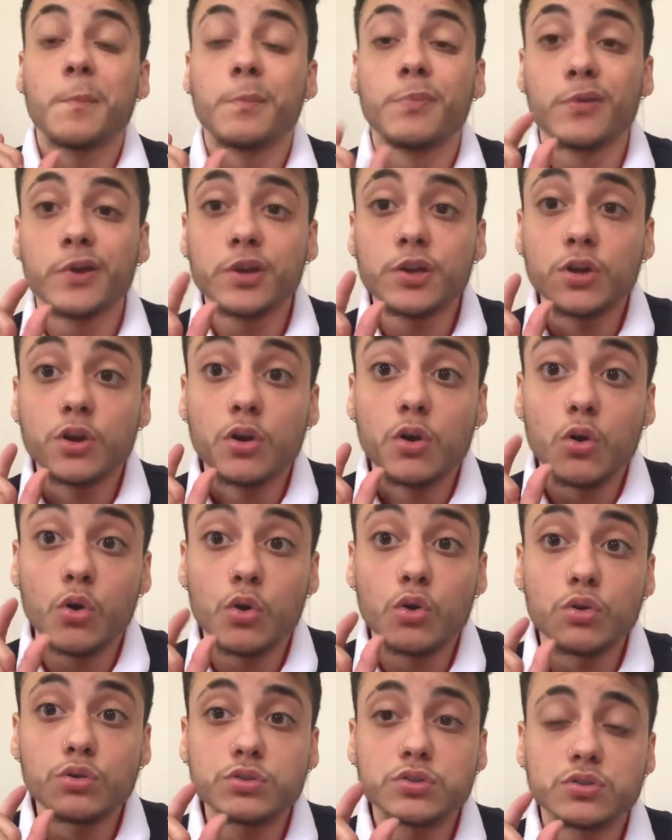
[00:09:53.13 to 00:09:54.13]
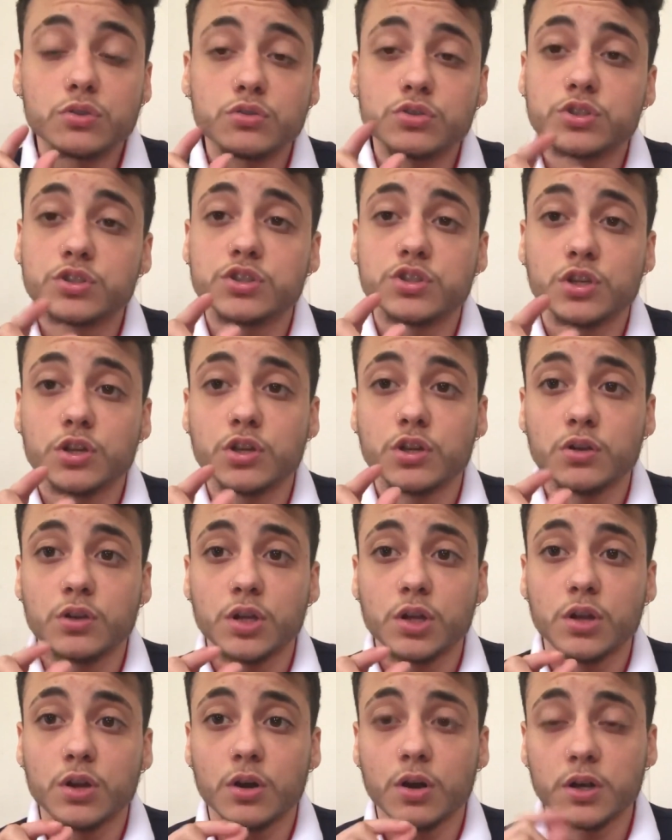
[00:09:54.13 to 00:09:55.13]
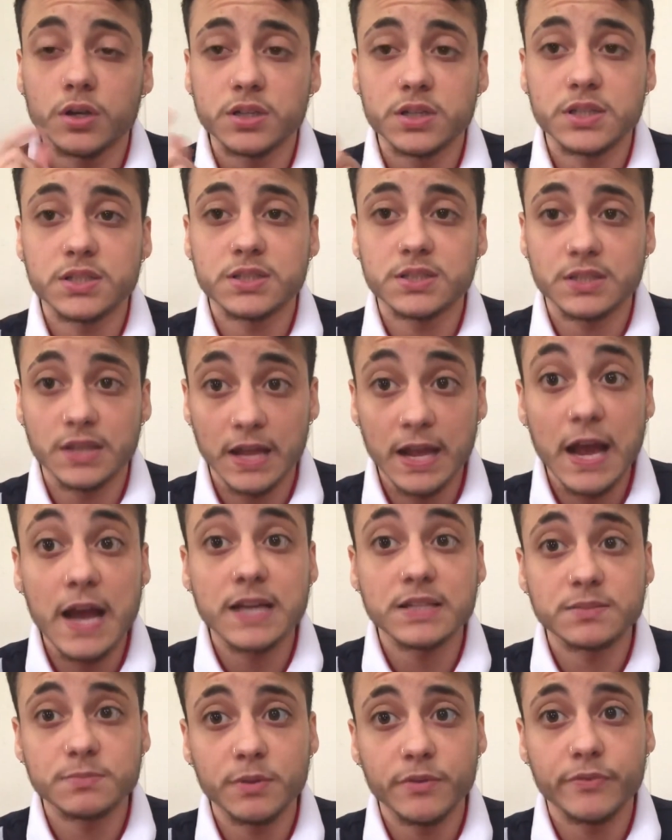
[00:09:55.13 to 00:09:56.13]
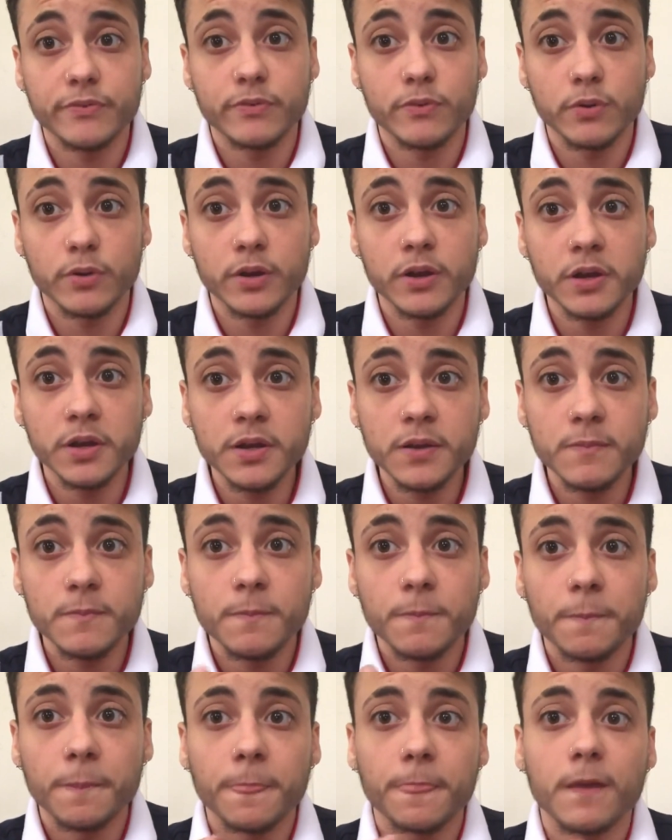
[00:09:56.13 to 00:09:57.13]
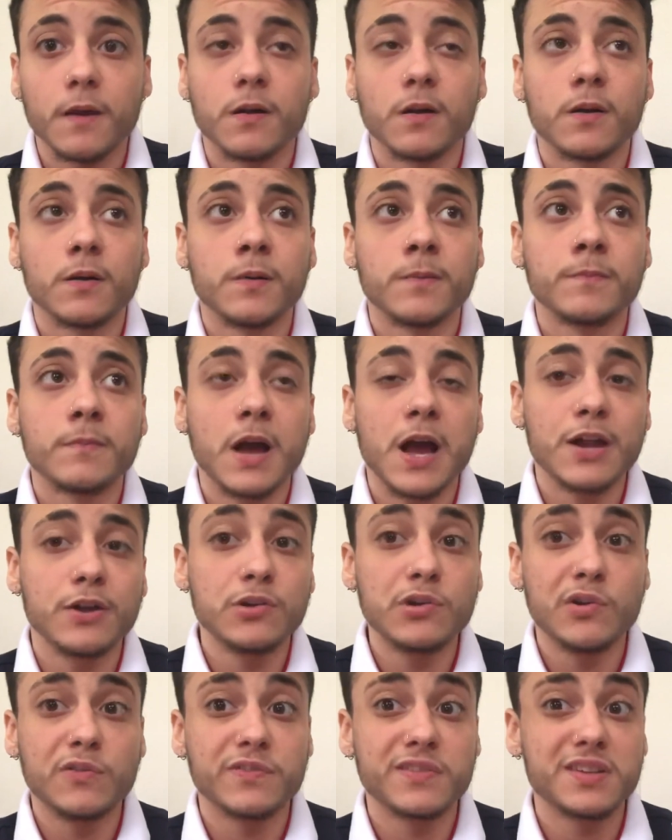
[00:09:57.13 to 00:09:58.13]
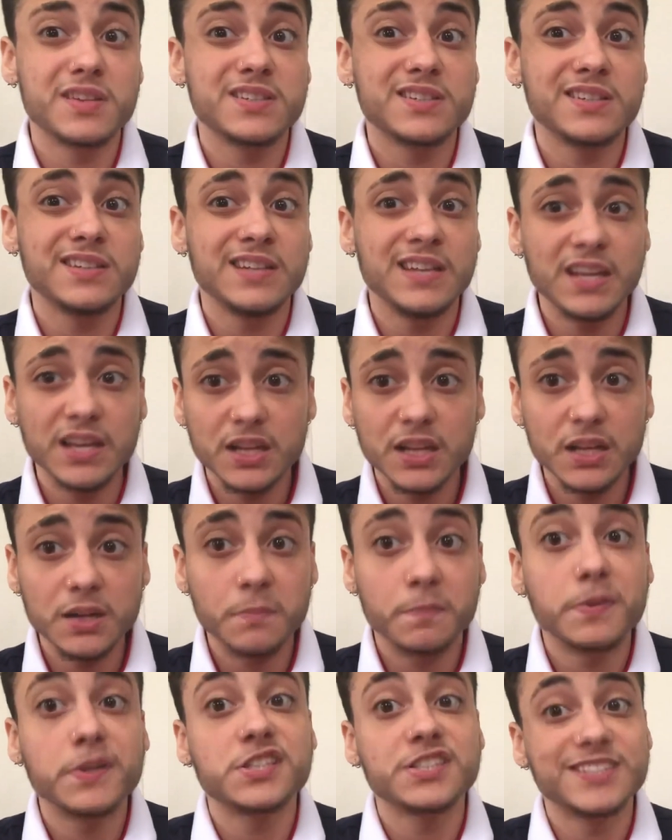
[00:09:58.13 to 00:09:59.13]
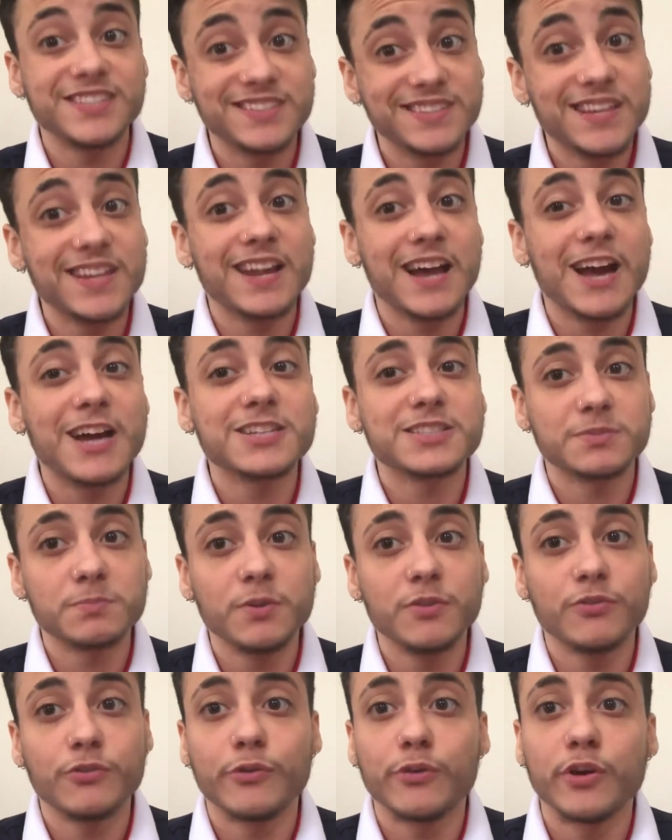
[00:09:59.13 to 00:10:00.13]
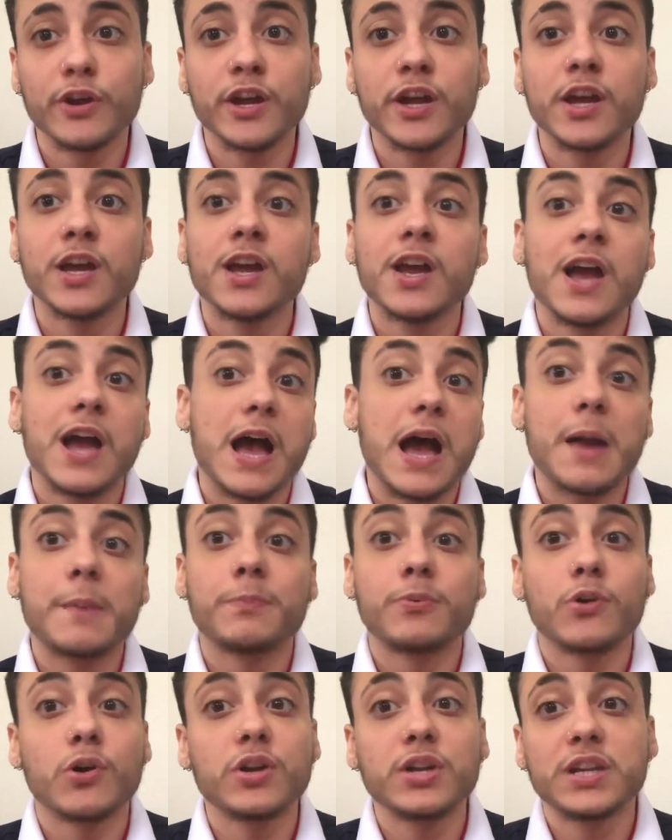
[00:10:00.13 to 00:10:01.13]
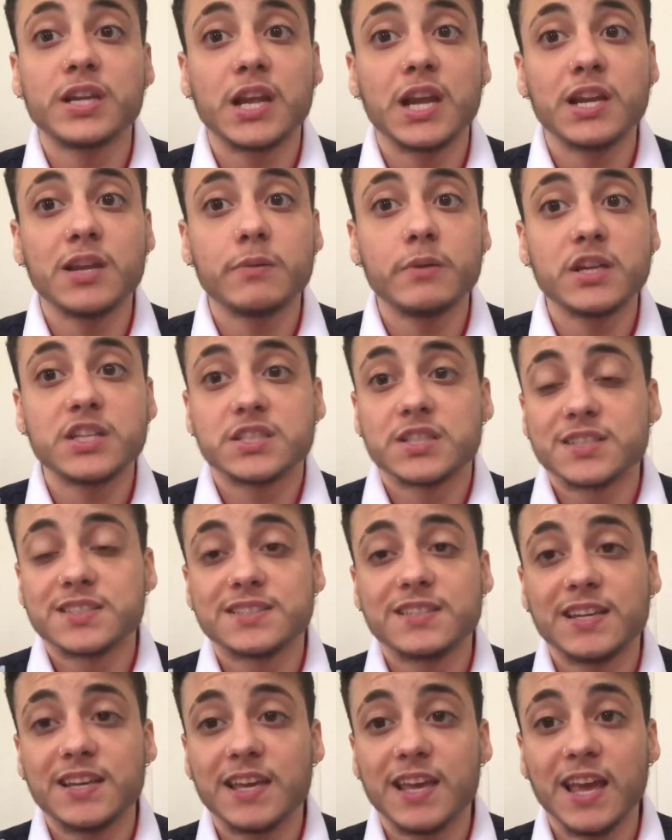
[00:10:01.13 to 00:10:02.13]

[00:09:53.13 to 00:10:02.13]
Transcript: bring your old social security card because they asked me for it. I don't know if it's needed, but she did ask me for it. I brought it anyway just in